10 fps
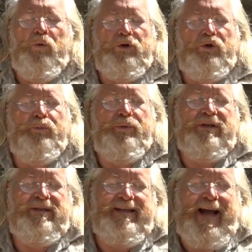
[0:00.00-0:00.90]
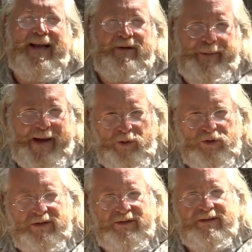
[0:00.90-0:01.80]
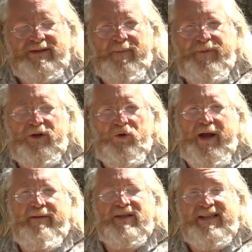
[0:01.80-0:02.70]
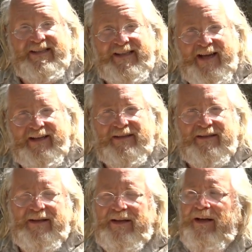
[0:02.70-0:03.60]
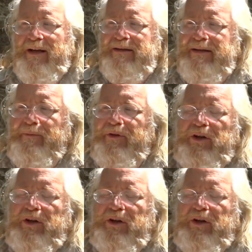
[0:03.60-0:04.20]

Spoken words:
you be sad about? Something you haven't said, something